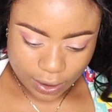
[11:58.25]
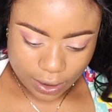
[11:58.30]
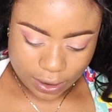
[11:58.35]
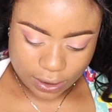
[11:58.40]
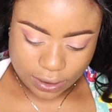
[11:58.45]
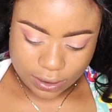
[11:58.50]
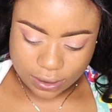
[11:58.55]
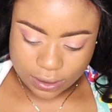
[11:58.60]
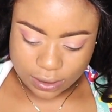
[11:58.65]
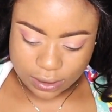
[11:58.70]

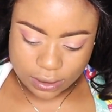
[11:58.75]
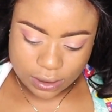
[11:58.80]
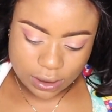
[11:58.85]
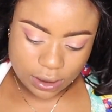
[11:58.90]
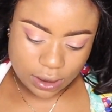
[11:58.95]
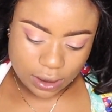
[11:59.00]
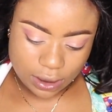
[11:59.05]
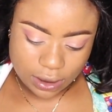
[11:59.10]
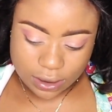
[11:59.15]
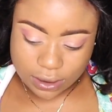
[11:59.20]
he's
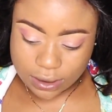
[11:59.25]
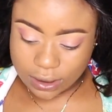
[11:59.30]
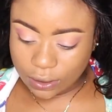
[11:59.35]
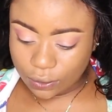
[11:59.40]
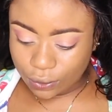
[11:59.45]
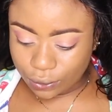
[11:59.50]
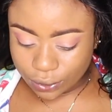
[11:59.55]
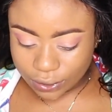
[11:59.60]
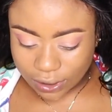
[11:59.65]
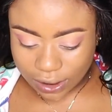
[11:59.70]
a
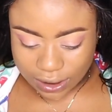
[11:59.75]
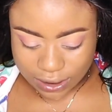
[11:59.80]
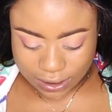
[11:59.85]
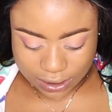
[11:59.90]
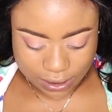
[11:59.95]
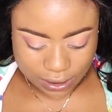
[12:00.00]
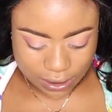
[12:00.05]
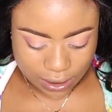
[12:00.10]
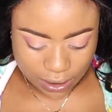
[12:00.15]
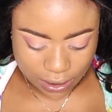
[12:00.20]
good
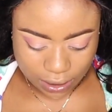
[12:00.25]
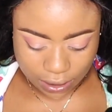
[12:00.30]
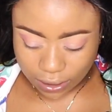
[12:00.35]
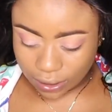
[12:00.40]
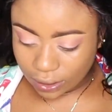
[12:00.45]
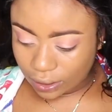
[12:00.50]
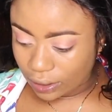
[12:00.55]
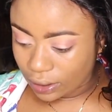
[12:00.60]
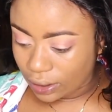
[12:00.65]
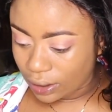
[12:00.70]

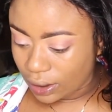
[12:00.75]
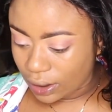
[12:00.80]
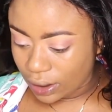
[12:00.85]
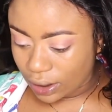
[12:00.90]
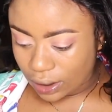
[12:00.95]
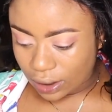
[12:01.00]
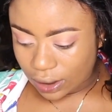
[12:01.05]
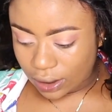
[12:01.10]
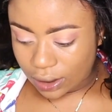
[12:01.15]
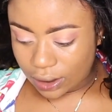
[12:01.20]
listener.
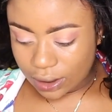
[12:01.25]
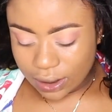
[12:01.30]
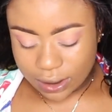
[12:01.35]
He